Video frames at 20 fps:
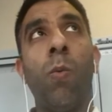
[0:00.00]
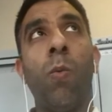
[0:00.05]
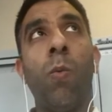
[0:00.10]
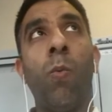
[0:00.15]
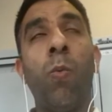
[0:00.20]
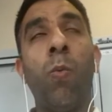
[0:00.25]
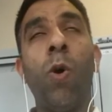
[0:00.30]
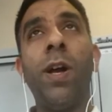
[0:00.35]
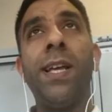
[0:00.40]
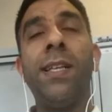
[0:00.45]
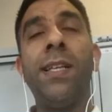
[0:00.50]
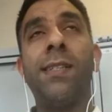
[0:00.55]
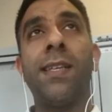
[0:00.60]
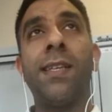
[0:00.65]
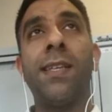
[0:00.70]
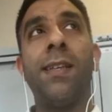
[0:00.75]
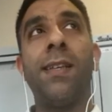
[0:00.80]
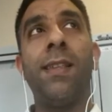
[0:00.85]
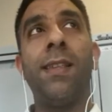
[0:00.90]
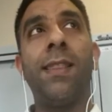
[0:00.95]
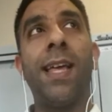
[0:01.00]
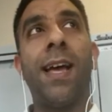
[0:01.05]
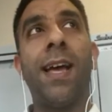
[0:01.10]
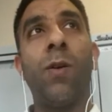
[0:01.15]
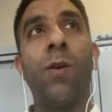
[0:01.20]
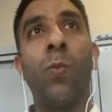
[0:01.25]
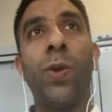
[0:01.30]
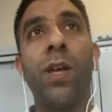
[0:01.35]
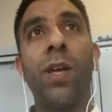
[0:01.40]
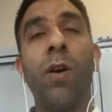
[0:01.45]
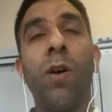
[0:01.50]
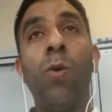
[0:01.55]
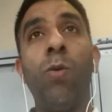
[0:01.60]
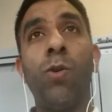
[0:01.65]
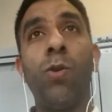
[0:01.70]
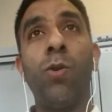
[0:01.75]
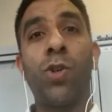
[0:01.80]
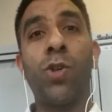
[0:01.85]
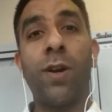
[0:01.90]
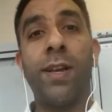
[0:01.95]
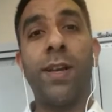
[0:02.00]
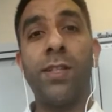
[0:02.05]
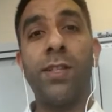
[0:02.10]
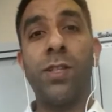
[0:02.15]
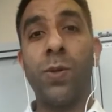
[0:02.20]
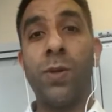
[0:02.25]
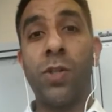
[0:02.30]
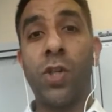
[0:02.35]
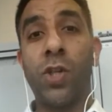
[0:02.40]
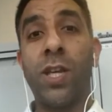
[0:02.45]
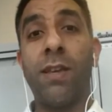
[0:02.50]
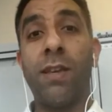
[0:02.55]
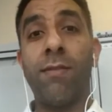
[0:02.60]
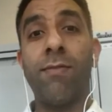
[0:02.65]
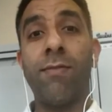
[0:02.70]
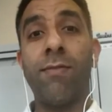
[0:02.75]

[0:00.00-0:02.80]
what is it that we are all trying to achieve